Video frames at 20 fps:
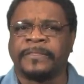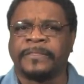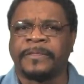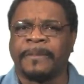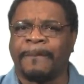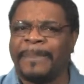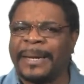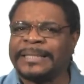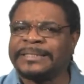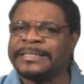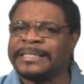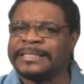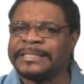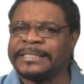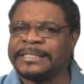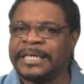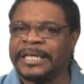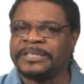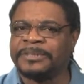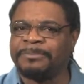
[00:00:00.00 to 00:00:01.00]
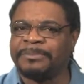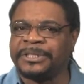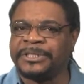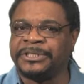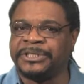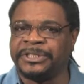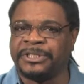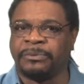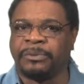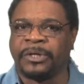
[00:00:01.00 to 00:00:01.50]
The basic
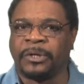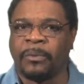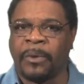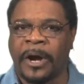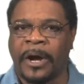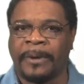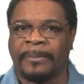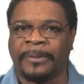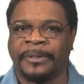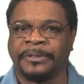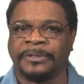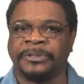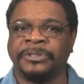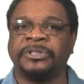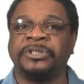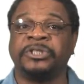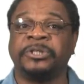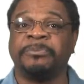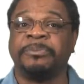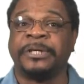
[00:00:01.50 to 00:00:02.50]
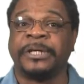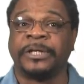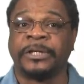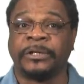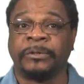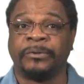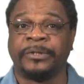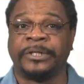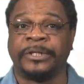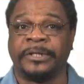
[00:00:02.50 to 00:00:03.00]
CSBG requirement should be
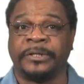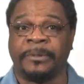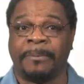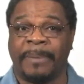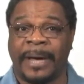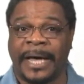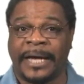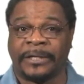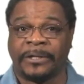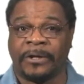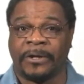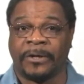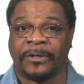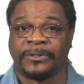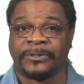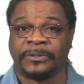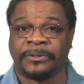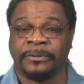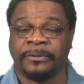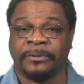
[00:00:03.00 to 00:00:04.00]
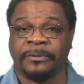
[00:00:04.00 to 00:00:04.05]
included in the bylaws.